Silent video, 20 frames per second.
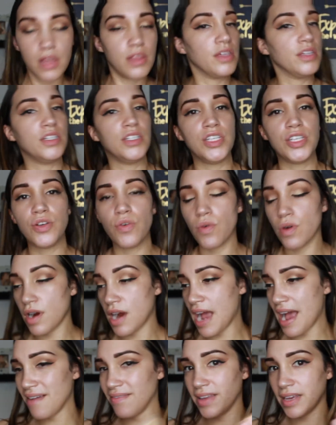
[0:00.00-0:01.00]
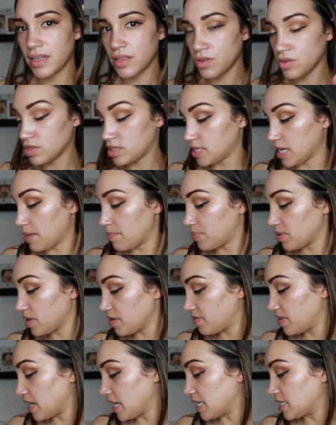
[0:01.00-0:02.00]
The Dior, I have like a little sample
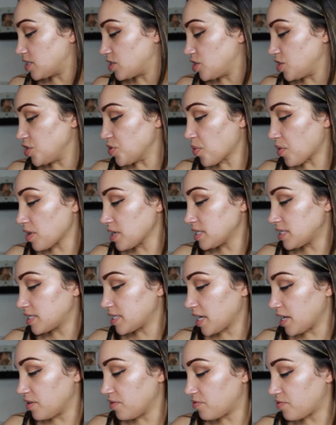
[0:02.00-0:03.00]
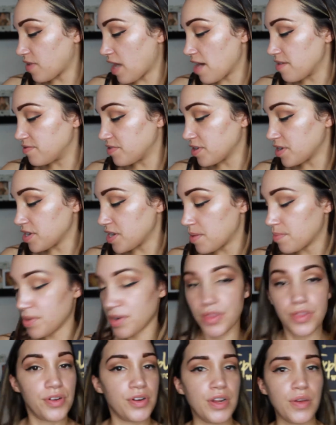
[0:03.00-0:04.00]
of it. It's Dior Skin Forever
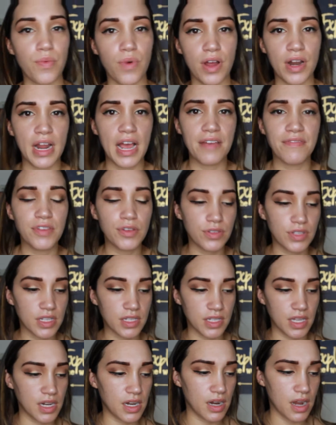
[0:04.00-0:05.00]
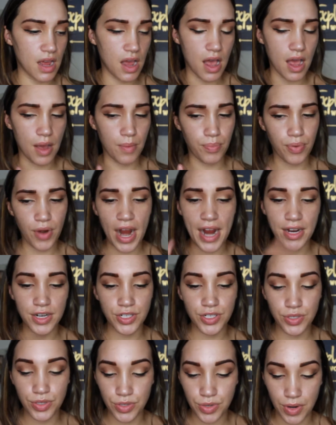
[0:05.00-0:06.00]
number 31. I've used this in
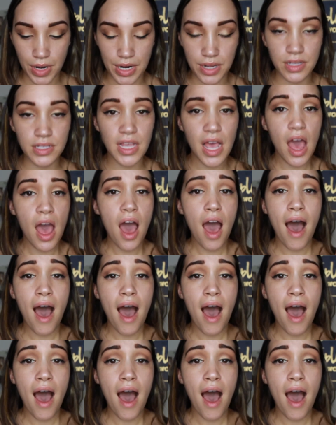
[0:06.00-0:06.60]
prior tutorials.